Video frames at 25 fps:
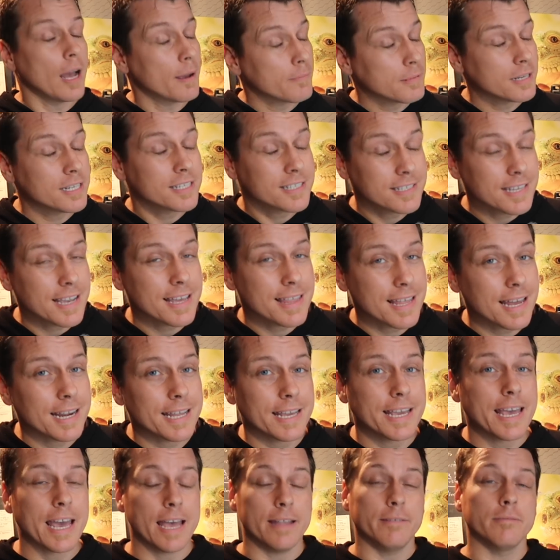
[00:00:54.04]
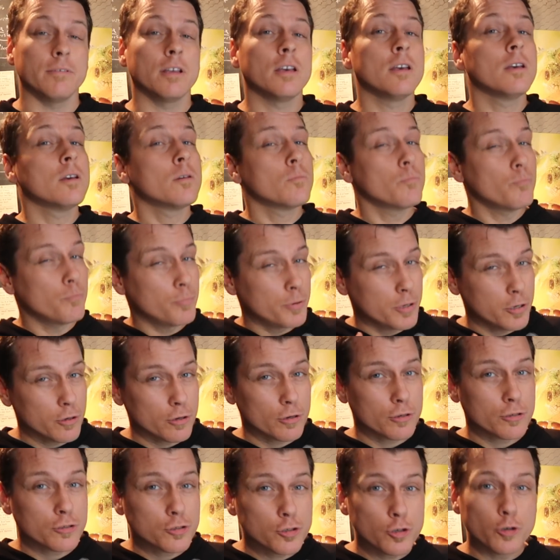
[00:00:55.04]
I'm gonna say that again.
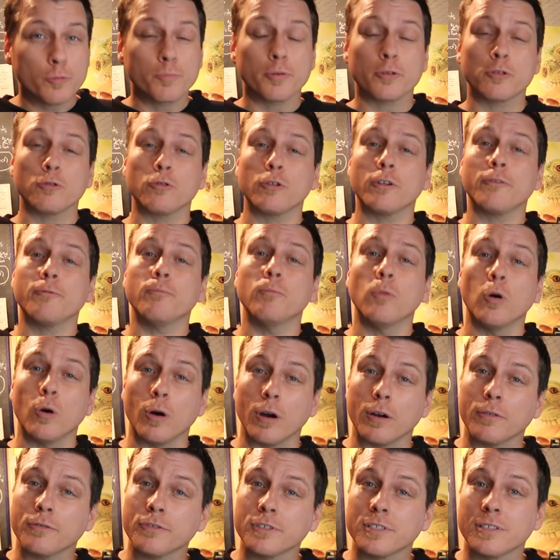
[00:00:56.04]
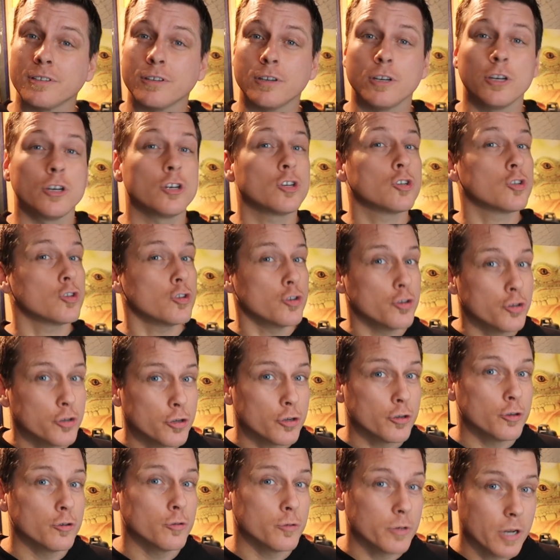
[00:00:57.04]
Pure super dwarf morphs
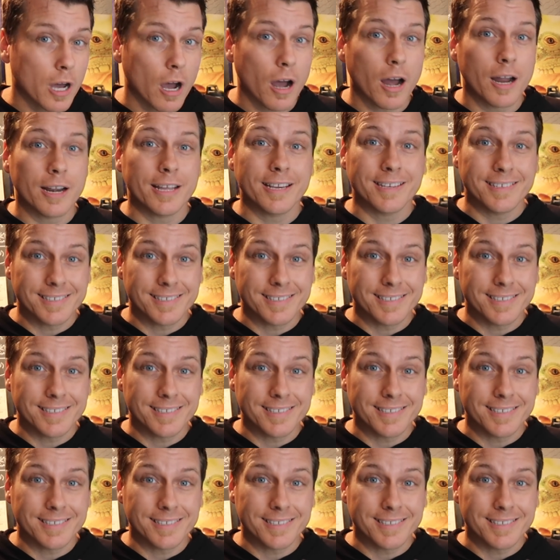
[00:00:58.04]
do not